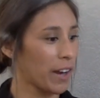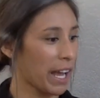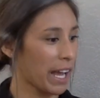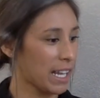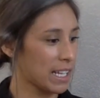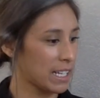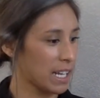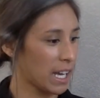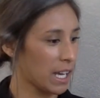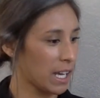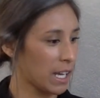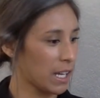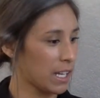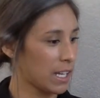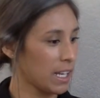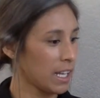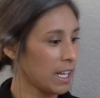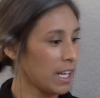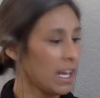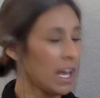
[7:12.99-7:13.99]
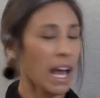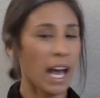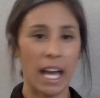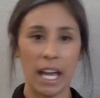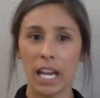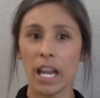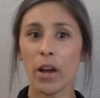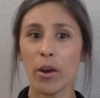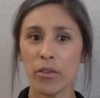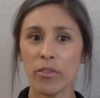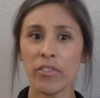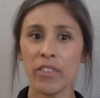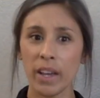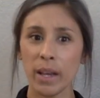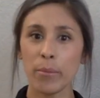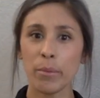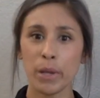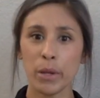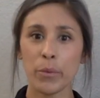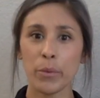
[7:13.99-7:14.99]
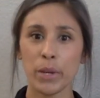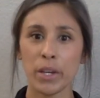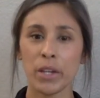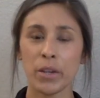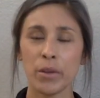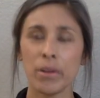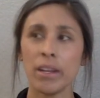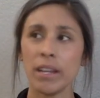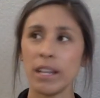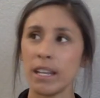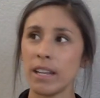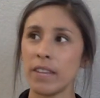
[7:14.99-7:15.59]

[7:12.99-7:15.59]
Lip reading: at our family reunion,